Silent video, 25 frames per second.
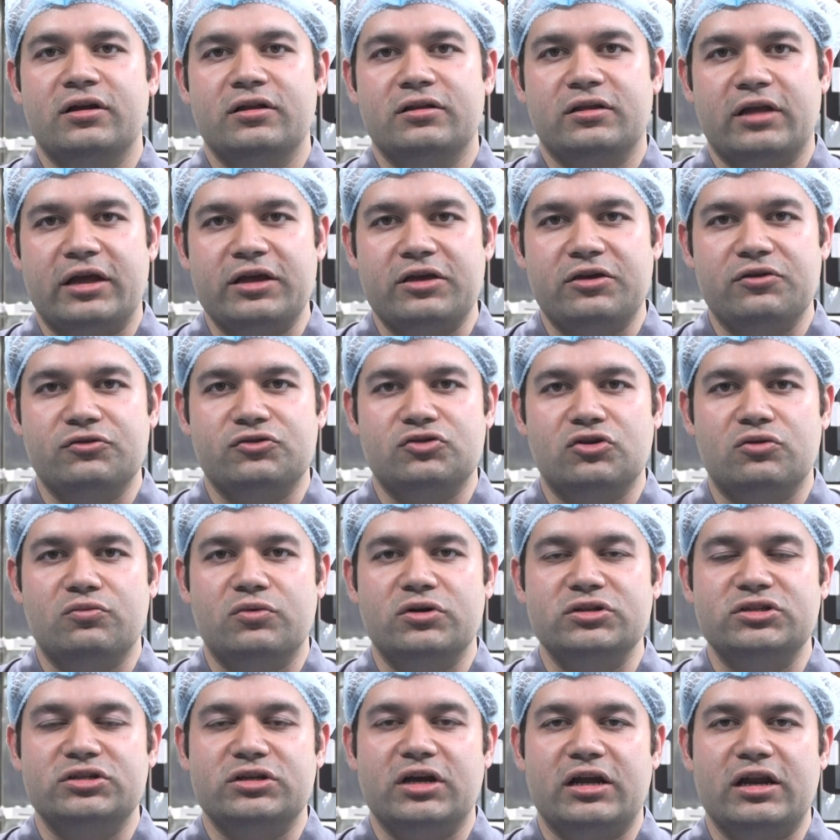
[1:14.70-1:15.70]
Thank you so
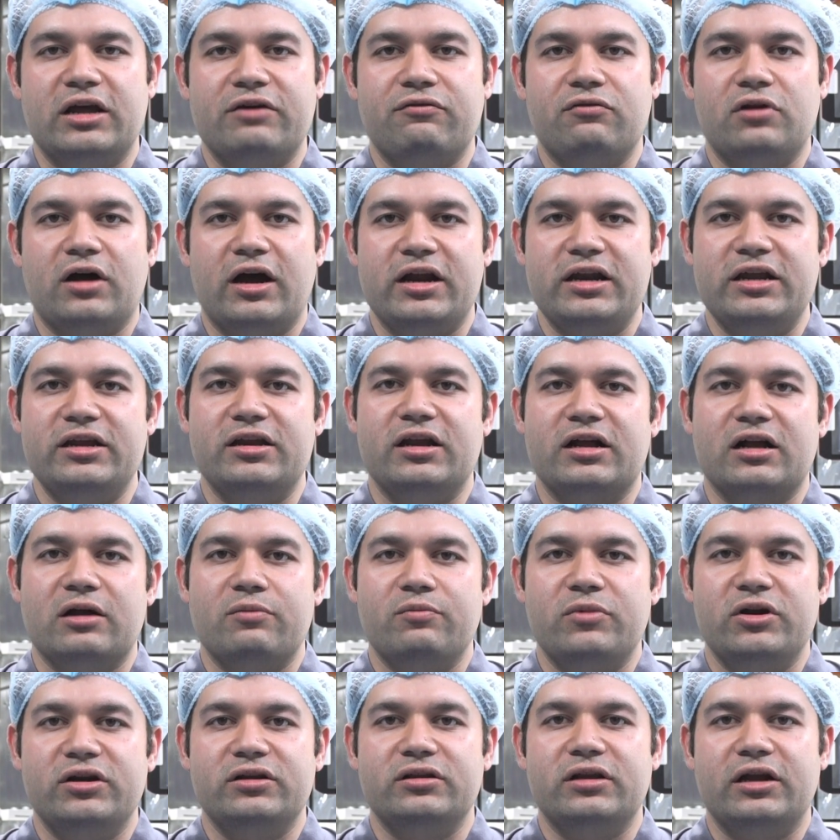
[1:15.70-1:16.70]
much, and I would highly
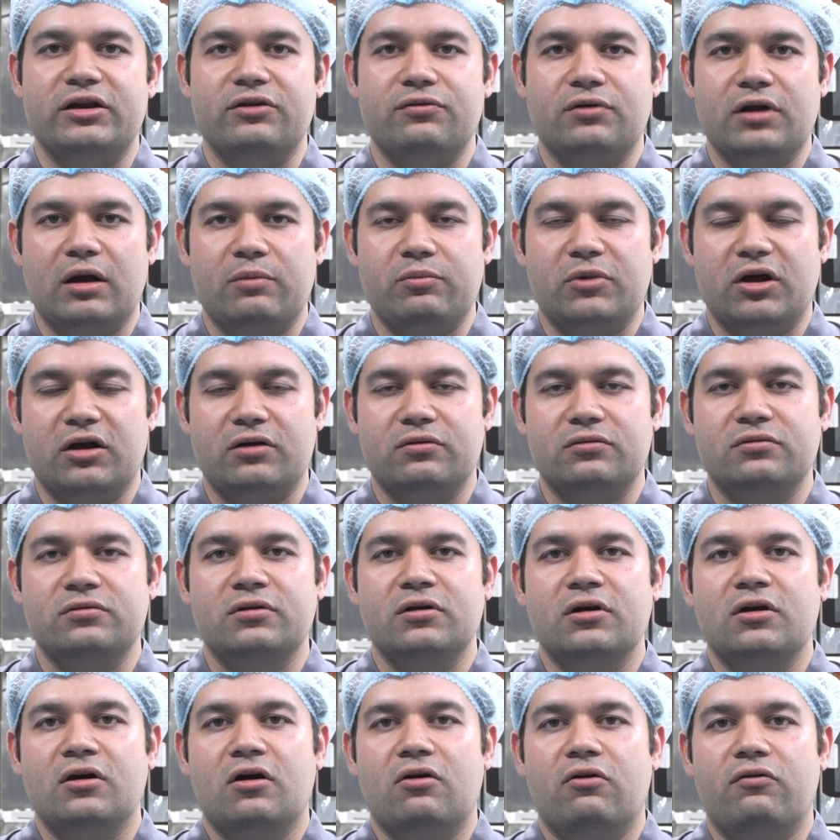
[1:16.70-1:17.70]
recommend that you come down
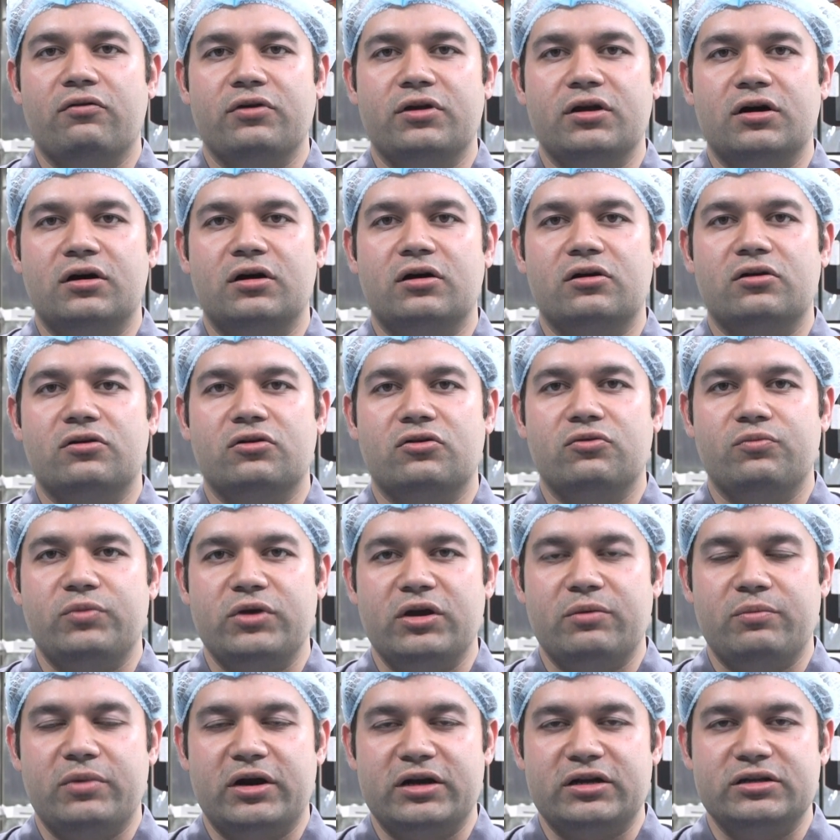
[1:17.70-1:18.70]
over here to be
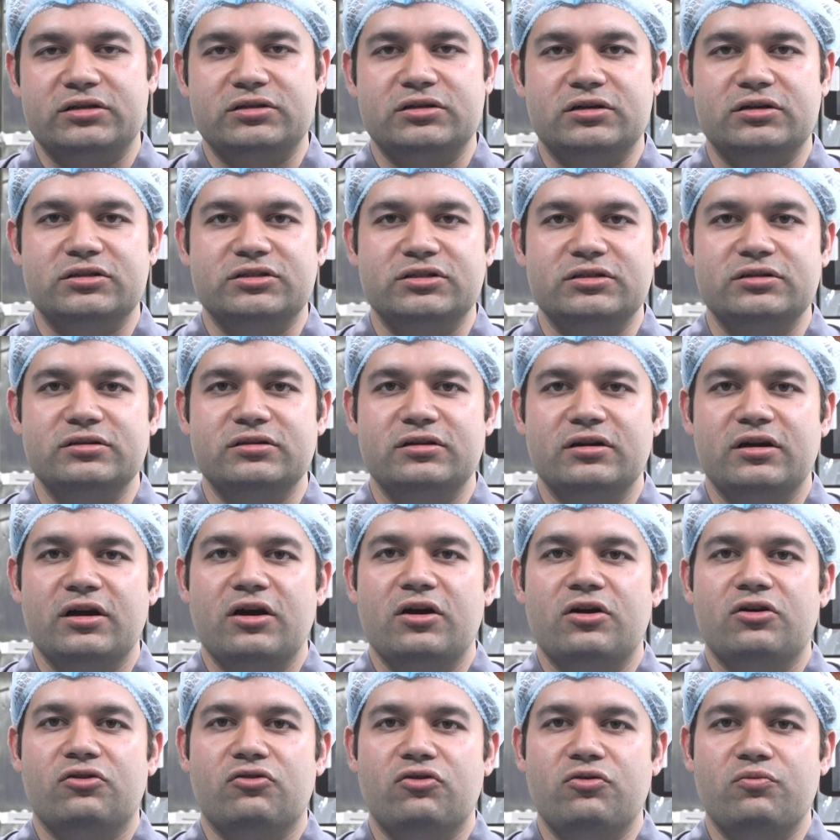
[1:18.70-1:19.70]
a better surgeon,
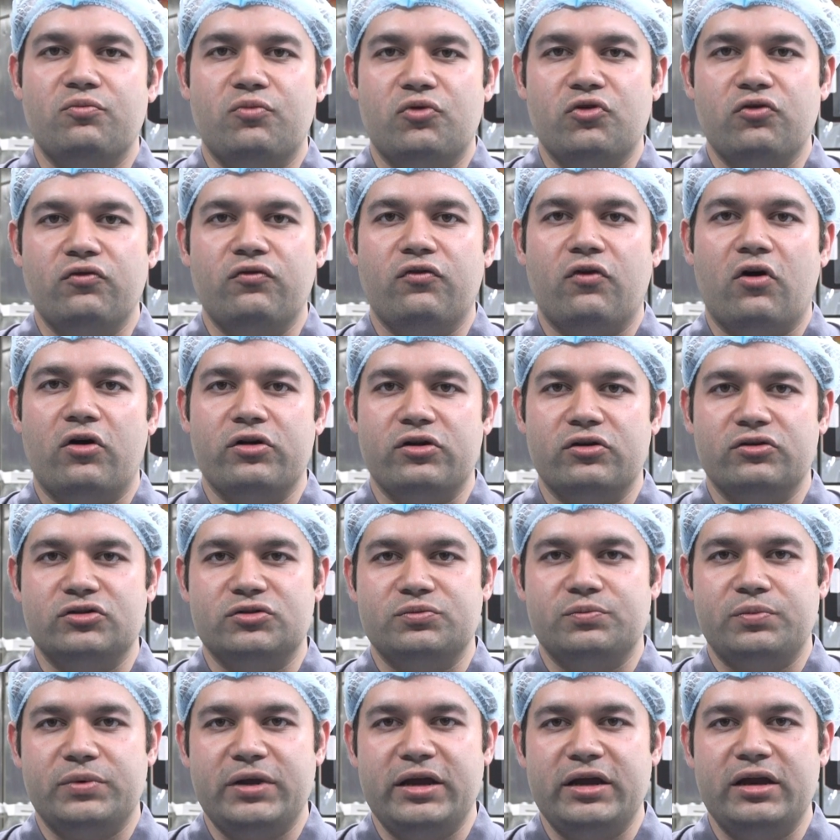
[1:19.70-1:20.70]
to improve on your
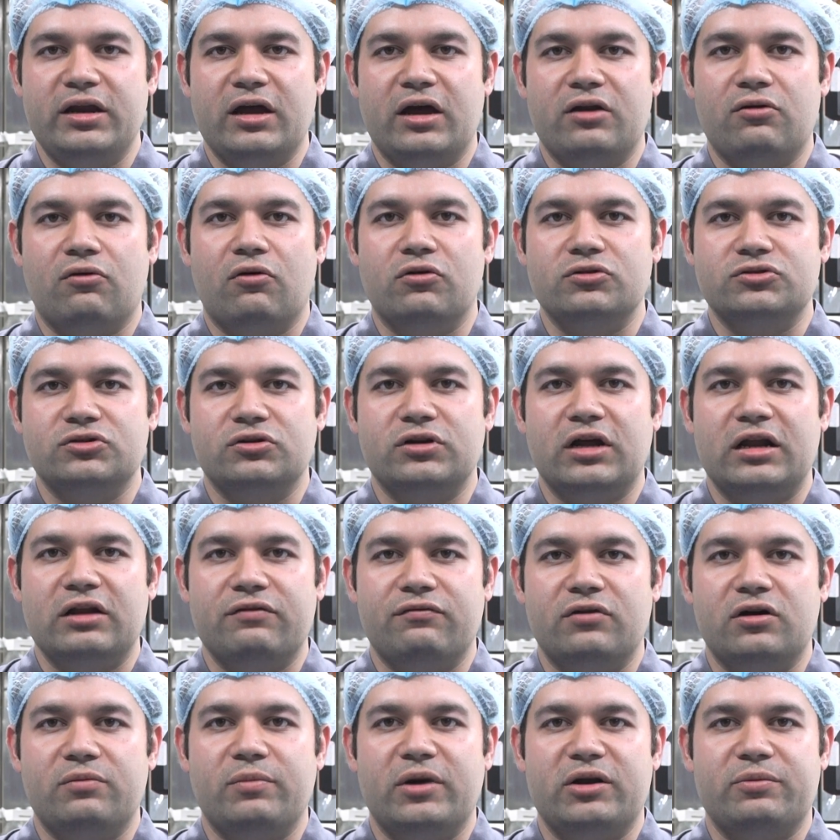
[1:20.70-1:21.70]
speed and also
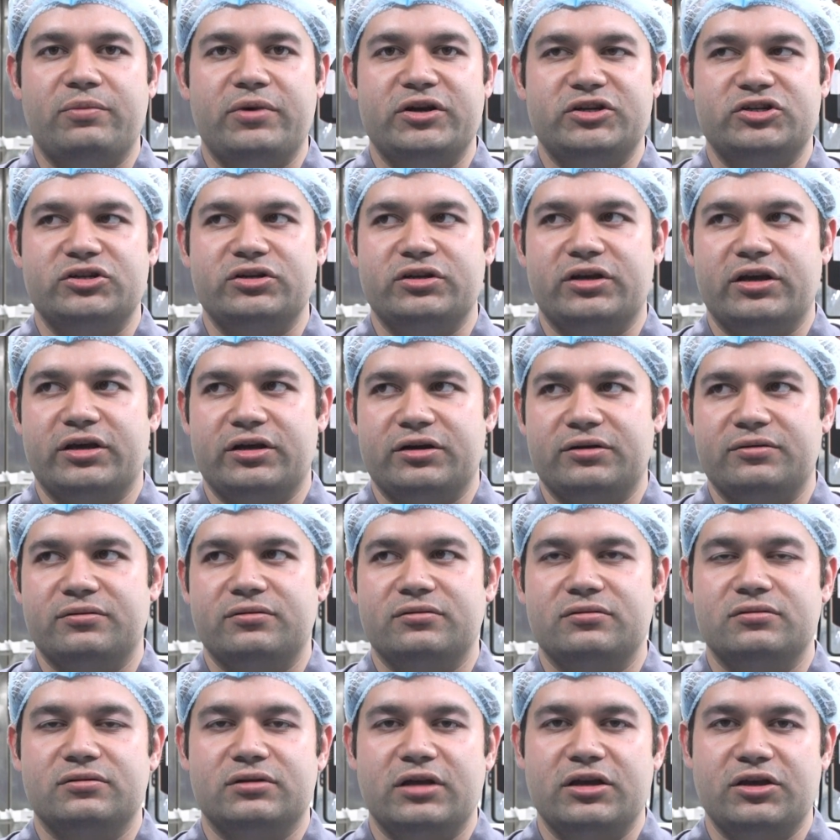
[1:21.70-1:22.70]
deliver better patient care.
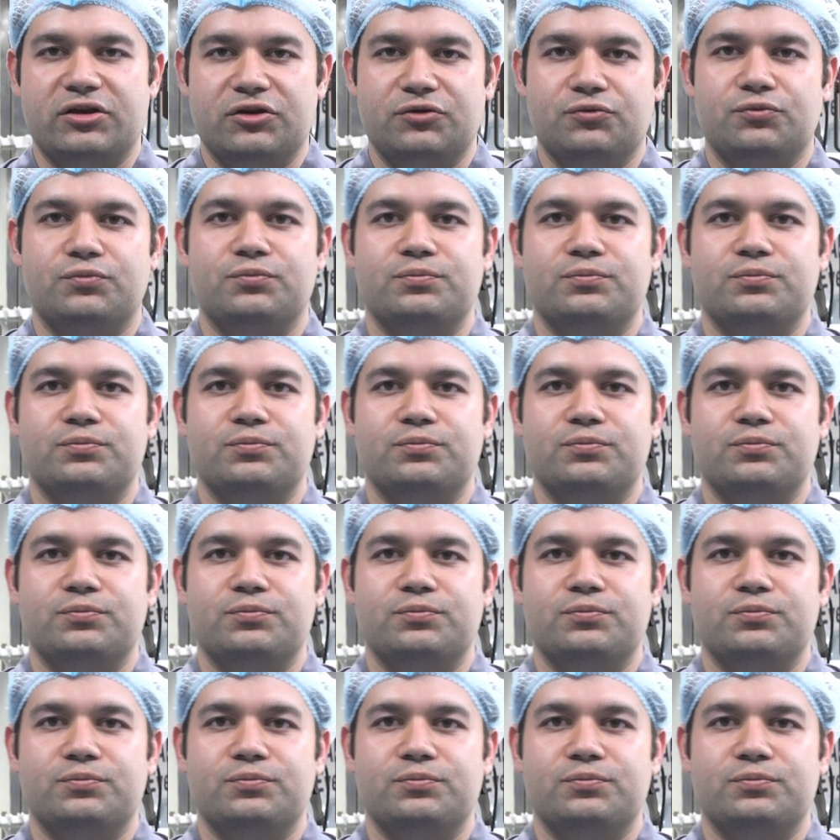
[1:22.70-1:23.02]
Thank you.